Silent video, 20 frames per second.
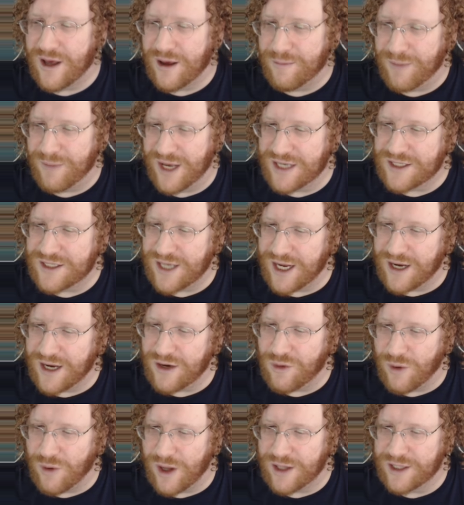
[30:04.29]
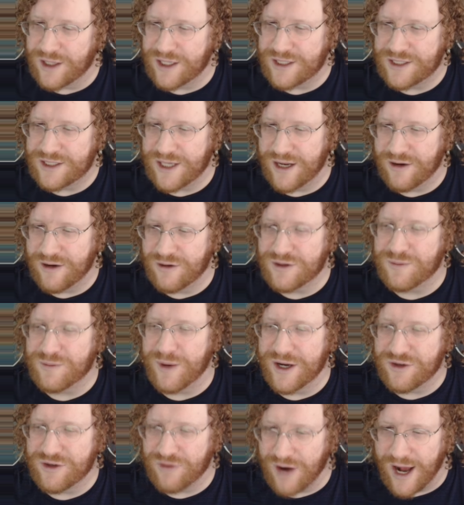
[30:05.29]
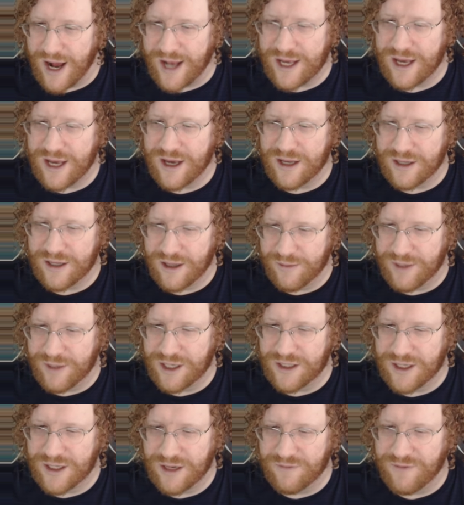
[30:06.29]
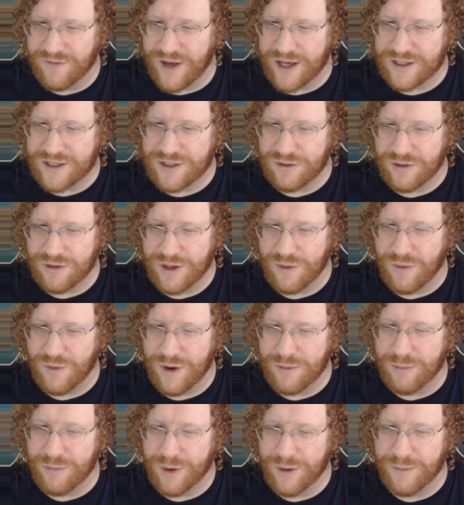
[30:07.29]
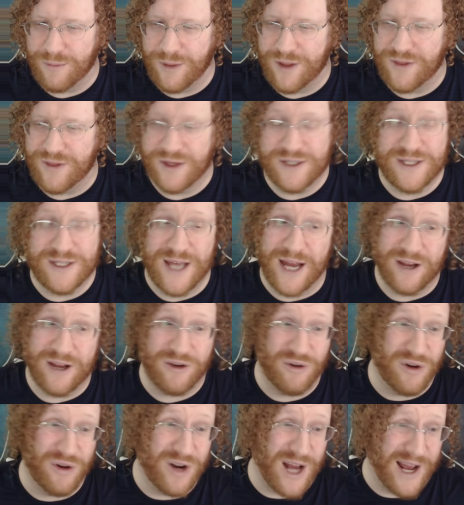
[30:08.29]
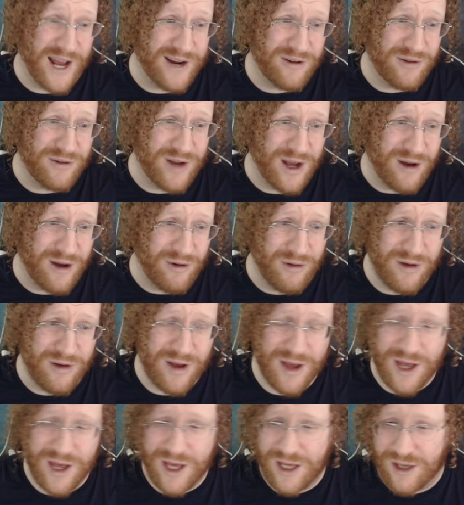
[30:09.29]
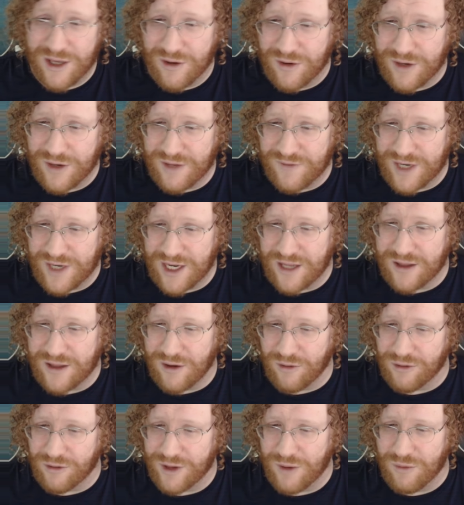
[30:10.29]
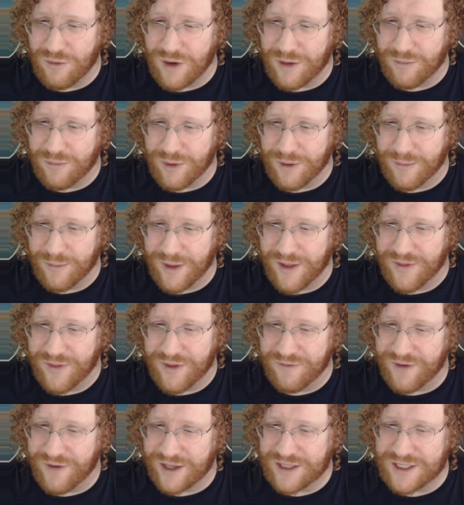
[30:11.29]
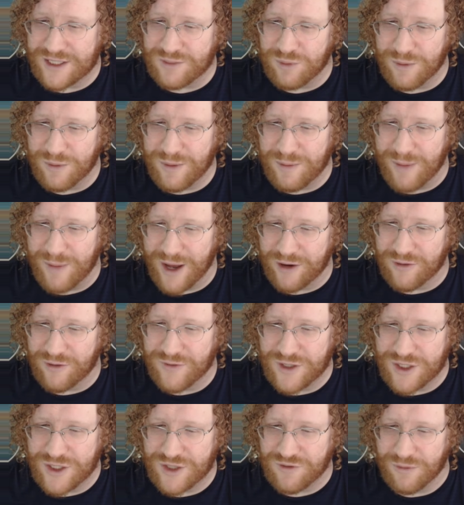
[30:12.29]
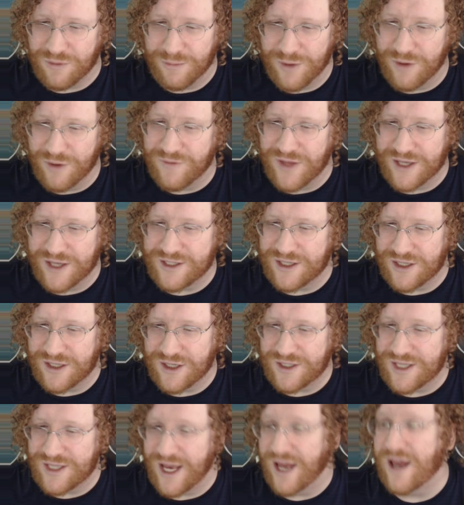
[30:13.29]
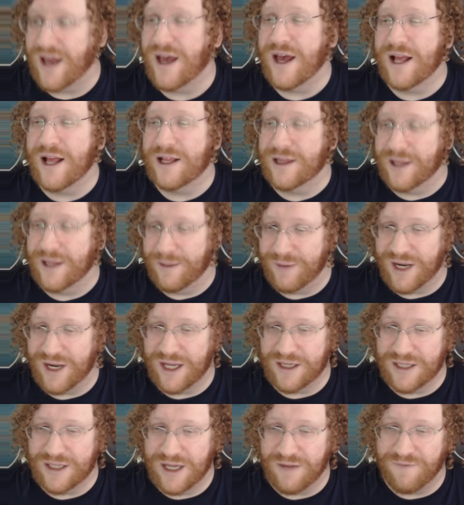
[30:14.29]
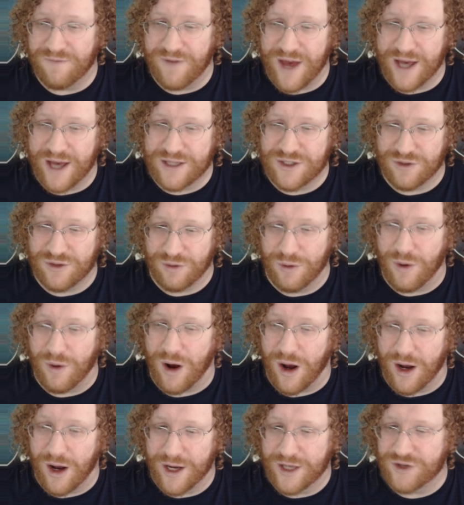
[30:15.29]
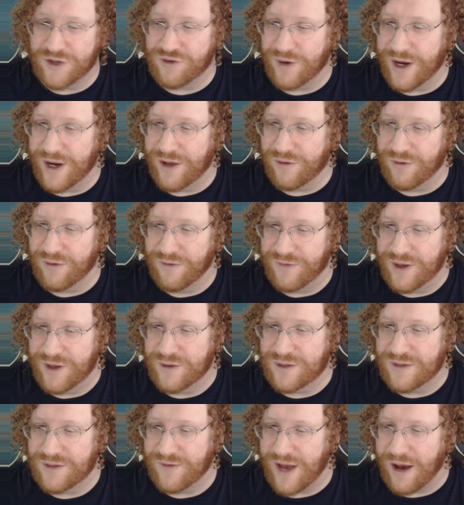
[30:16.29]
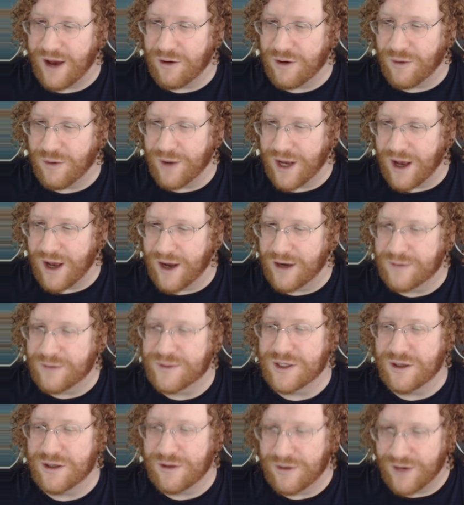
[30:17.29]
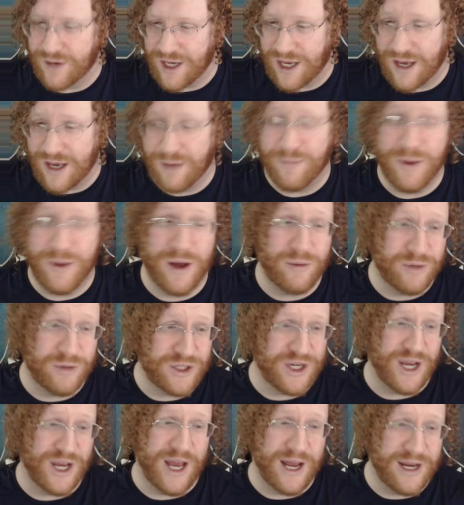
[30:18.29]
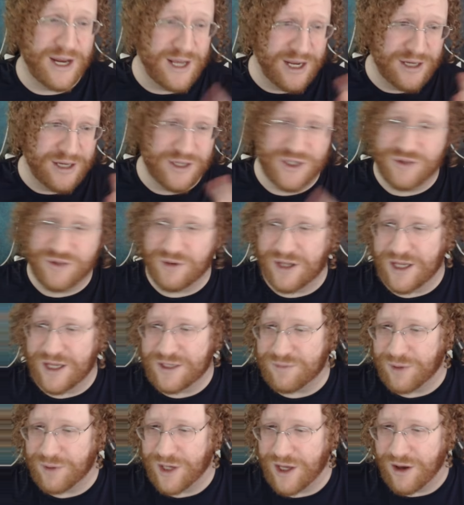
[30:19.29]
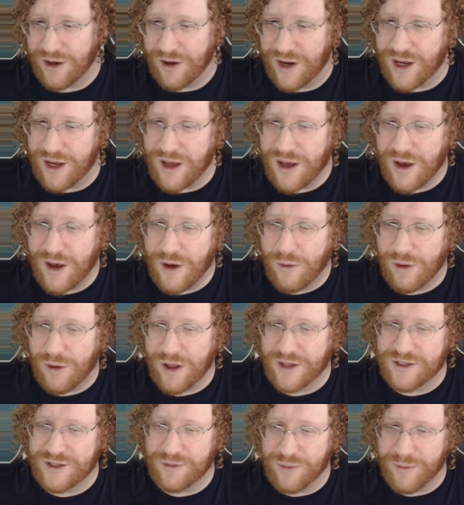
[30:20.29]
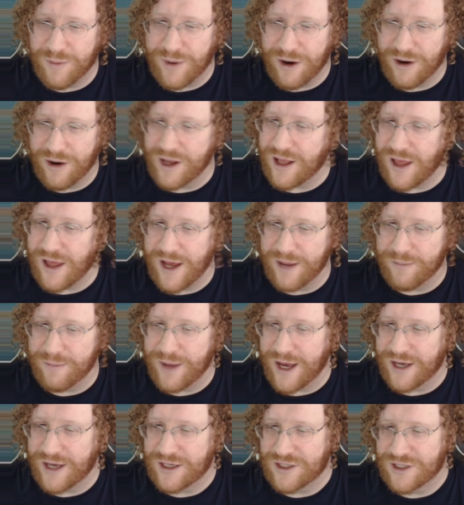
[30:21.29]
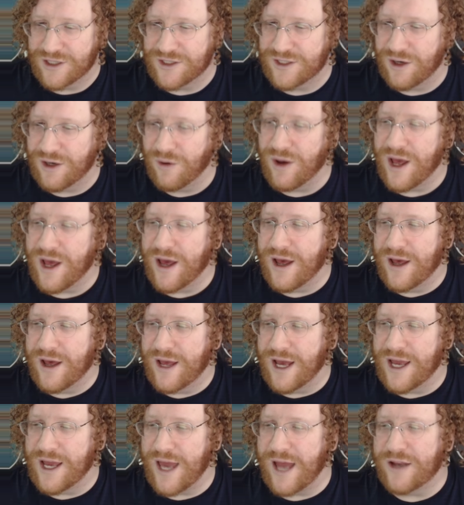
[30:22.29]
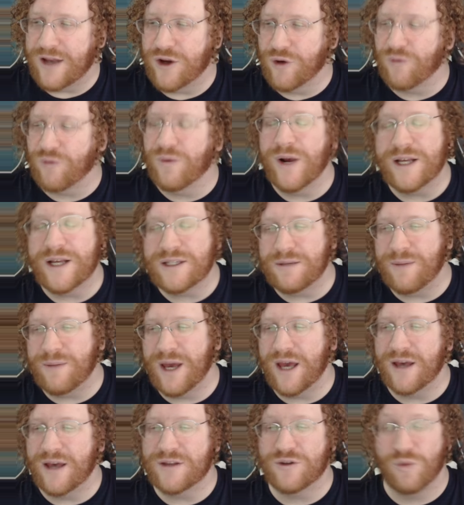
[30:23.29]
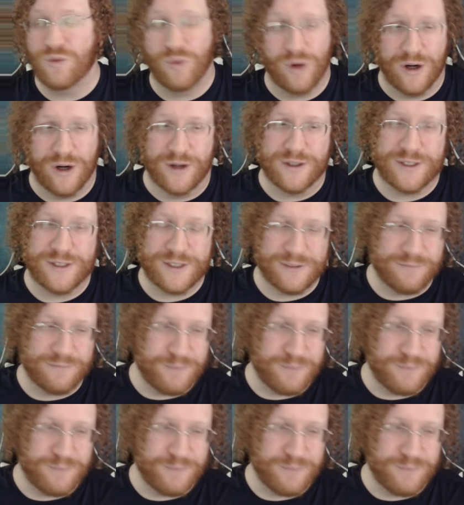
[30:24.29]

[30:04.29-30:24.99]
Maintain quality standards by tracking and limiting defects to only one per month. Is that good? I don't know. You don't even need the only one per month. In fact, this would be better if you just remove this and just say limiting defects through audit trail reviews of outgoing items, including HIPAA, which again, industry, that's pretty good, while also preparing client packages. So again, your resume is worse.